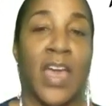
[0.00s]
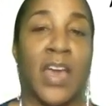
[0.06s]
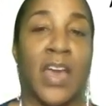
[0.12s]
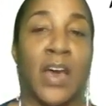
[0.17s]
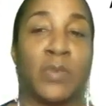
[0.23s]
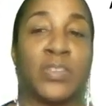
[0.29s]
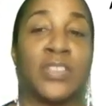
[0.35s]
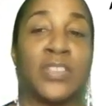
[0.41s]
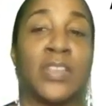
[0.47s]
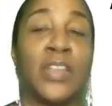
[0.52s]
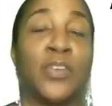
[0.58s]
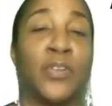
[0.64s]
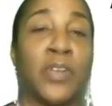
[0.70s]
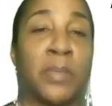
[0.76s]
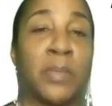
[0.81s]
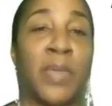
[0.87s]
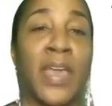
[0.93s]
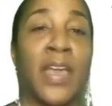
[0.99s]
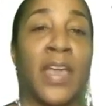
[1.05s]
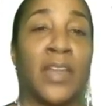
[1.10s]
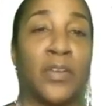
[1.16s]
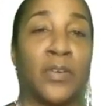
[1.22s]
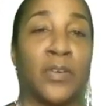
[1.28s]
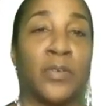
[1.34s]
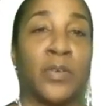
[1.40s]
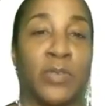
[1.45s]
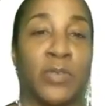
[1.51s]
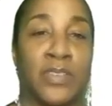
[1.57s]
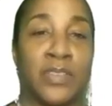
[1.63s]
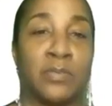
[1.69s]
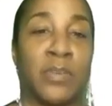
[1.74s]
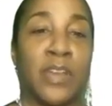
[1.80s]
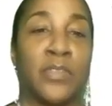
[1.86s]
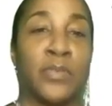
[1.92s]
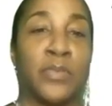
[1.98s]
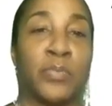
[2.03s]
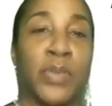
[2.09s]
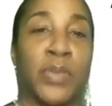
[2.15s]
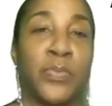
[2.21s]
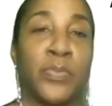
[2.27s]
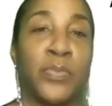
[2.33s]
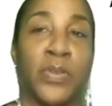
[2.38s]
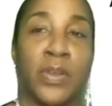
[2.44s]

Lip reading: I was sitting on a panel with some other people,